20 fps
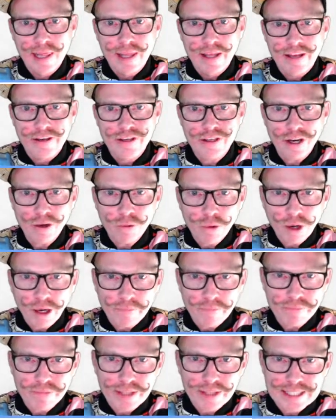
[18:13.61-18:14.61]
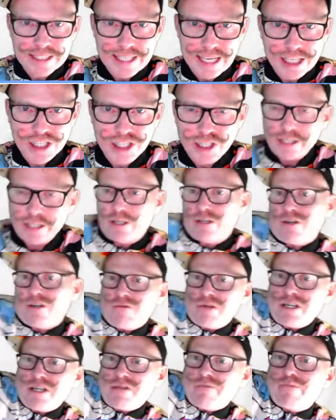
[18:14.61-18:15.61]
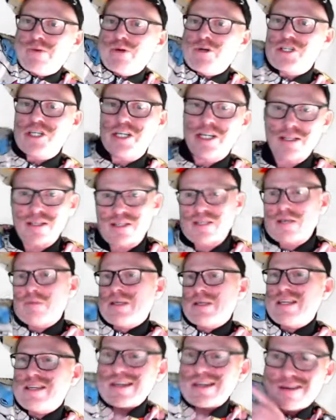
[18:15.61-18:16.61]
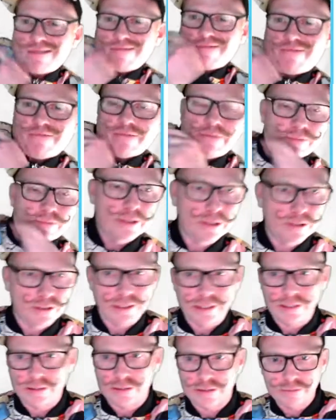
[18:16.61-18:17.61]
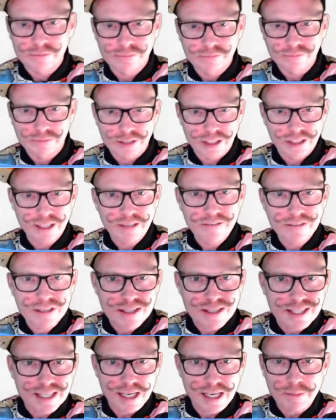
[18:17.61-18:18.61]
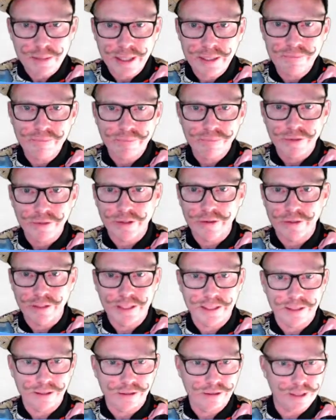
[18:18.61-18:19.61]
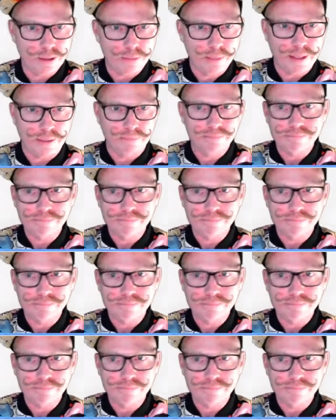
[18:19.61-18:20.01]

And you know what? Let's actually, when you push against something, you get, oh, hang on. Can you even see me? Look here, I'll help you.